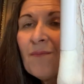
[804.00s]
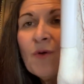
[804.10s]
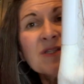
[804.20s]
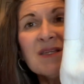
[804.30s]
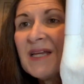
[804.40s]
uh,
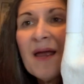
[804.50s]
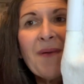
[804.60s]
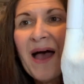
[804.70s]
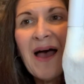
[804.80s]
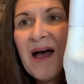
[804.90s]
most of the
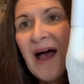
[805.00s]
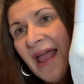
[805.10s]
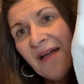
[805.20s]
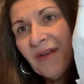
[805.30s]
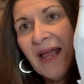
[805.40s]
time,
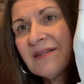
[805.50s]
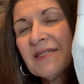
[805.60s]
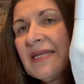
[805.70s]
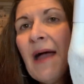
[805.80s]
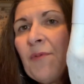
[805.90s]
I haven't had to
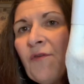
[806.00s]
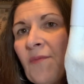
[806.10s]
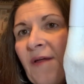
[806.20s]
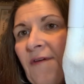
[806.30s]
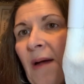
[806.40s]
snap over
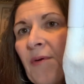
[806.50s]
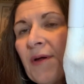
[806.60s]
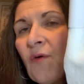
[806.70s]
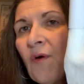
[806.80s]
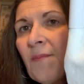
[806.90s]
my
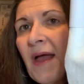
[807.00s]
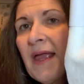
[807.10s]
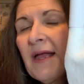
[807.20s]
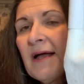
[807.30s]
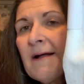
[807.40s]
fabric or
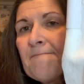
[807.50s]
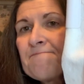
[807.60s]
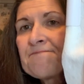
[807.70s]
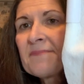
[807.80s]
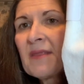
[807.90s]
my,
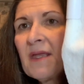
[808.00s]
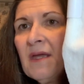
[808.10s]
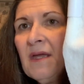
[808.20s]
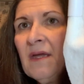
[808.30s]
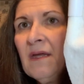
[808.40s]
um,
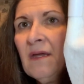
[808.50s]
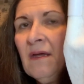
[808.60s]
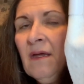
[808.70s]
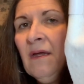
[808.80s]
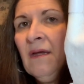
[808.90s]

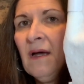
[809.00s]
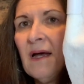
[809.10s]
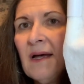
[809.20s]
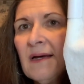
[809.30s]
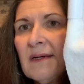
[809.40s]

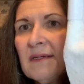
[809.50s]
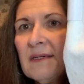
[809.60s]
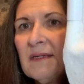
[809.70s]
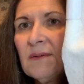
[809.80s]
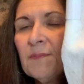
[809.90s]
uh,
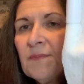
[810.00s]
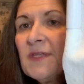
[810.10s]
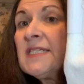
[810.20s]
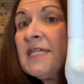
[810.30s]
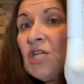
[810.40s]

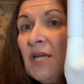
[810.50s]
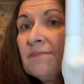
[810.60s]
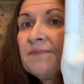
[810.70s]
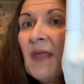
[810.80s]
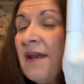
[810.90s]
the stitching
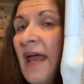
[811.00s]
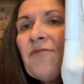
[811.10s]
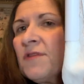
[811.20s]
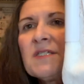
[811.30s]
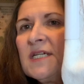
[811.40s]
and
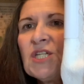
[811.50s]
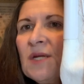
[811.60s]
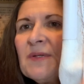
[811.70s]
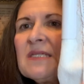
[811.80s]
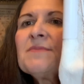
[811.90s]
never the
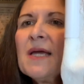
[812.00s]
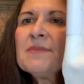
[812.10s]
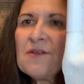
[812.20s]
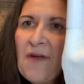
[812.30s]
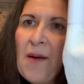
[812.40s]
stitching, but
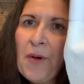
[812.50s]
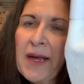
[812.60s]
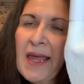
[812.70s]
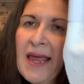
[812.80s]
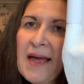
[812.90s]
sometimes the
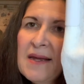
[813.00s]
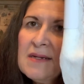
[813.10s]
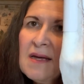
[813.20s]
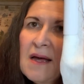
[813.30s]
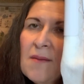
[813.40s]
fabric.
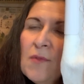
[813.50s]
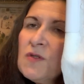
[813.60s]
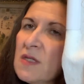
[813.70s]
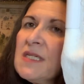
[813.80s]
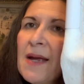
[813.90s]
And uh, most
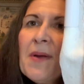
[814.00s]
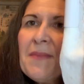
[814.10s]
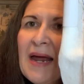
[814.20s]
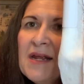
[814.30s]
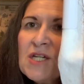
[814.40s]
of the time I
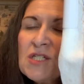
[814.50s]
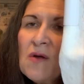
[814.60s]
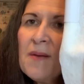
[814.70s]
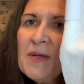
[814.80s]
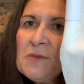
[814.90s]
manage.
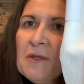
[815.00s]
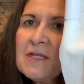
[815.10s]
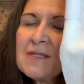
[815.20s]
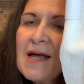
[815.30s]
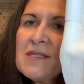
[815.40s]
So it must be the
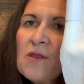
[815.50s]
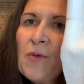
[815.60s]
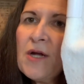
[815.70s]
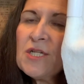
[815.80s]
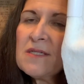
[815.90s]
size of the
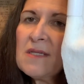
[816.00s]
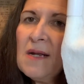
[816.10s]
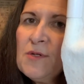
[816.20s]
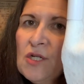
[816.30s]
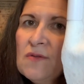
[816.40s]
projects that
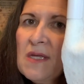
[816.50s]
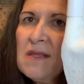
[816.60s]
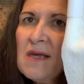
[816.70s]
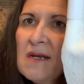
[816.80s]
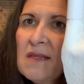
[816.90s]
I'm
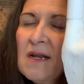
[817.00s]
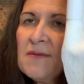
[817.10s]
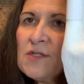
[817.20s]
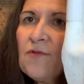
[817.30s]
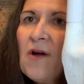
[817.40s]
choosing that,
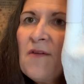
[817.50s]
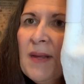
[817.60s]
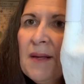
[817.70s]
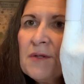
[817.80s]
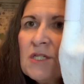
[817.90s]
that so far I've
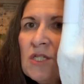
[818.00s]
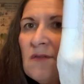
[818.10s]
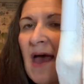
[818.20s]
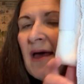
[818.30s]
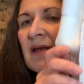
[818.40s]
been able to do
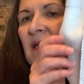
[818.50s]
that.